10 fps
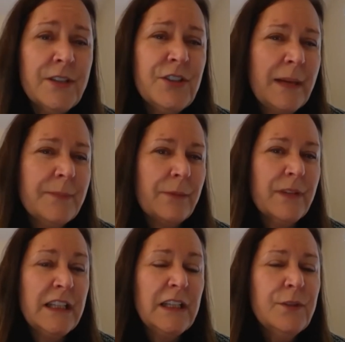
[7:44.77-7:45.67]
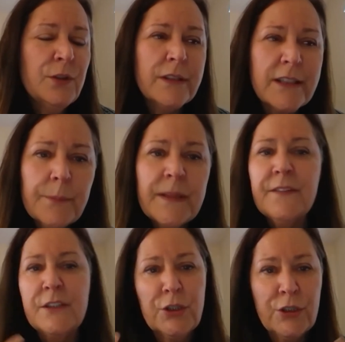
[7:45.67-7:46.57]
jams that would give you a little bit of
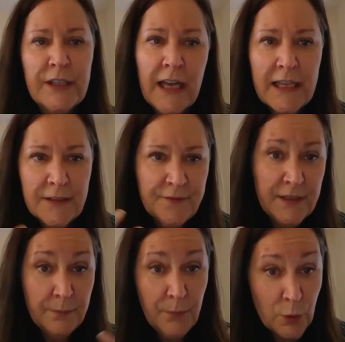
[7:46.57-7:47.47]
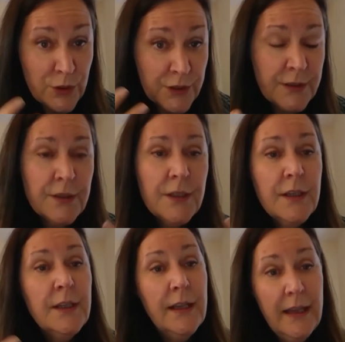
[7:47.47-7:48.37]
a turning on of the emotion
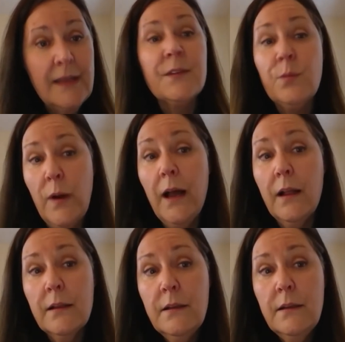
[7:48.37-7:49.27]
as well.